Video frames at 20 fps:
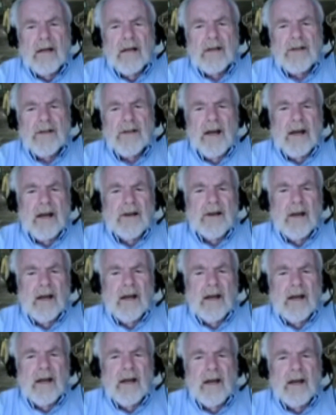
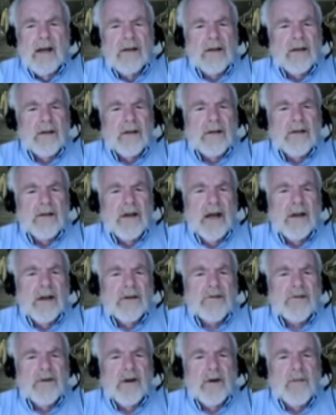Sadhana is a
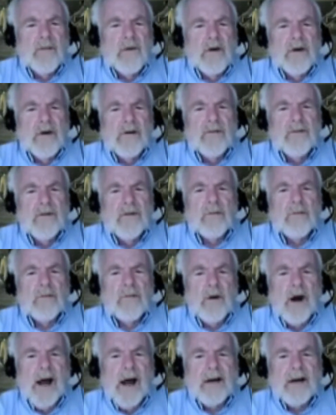Sanskrit word for
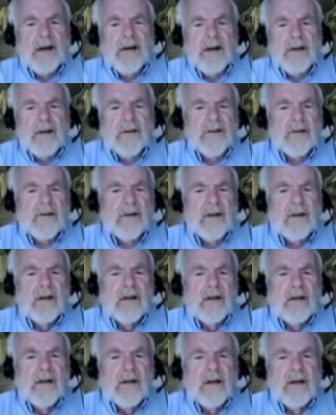practice.
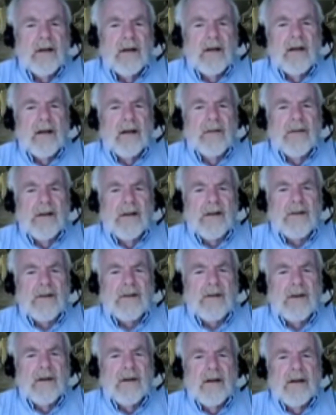
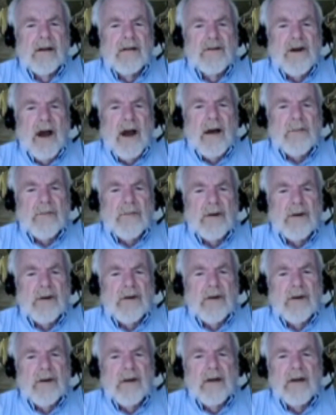This
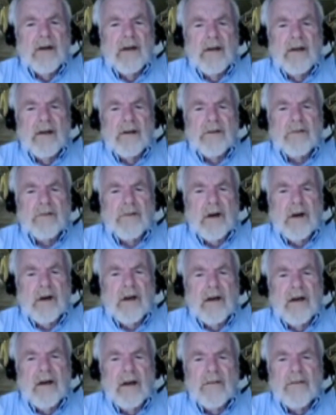chapter is
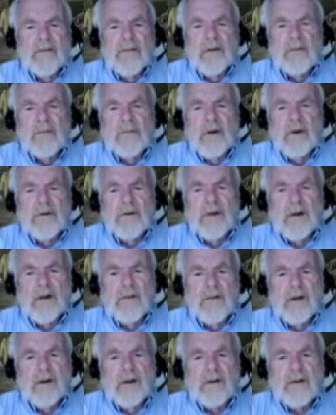really for most
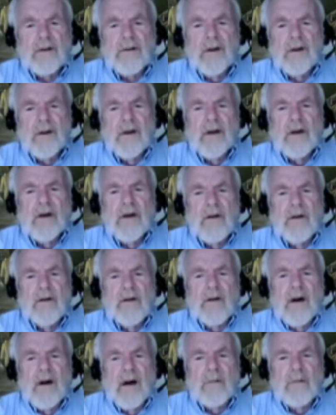of us
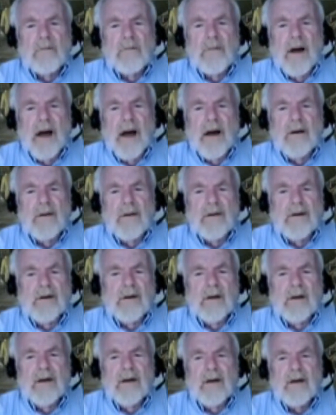who are bound,
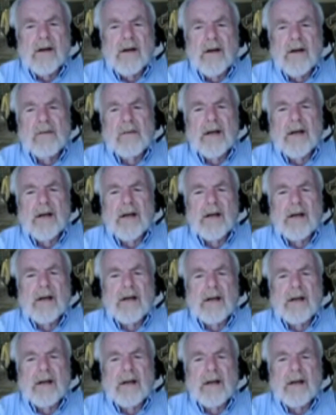limited
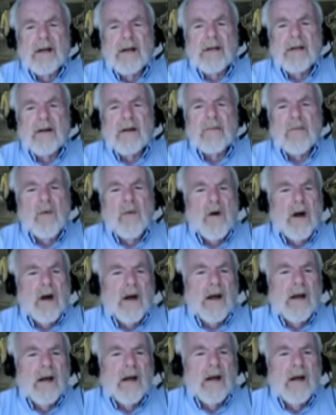in some
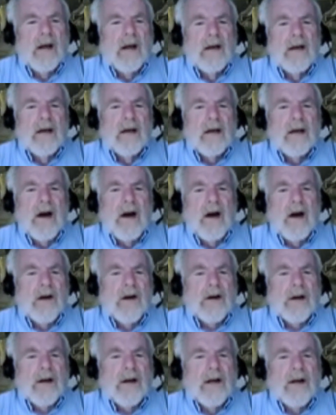way,
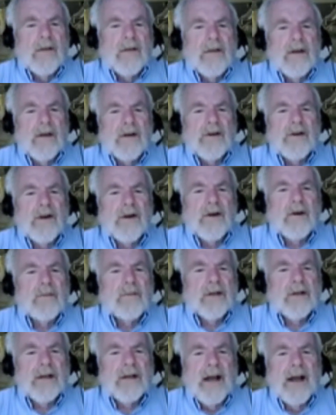caught in the
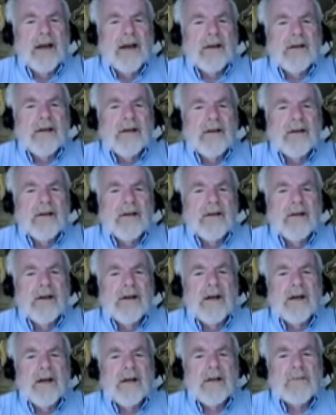circumstances
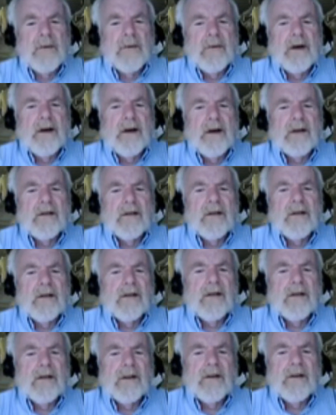and
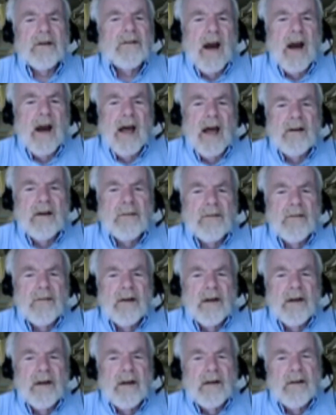experiences of life
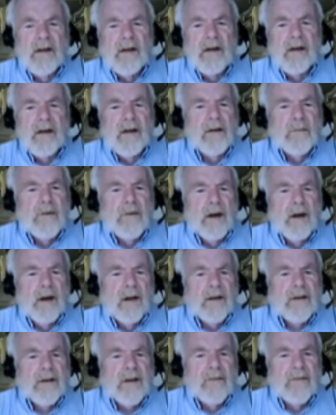that can bring
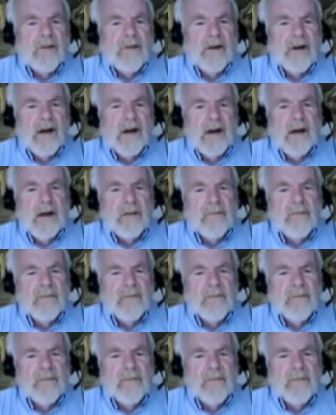suffering.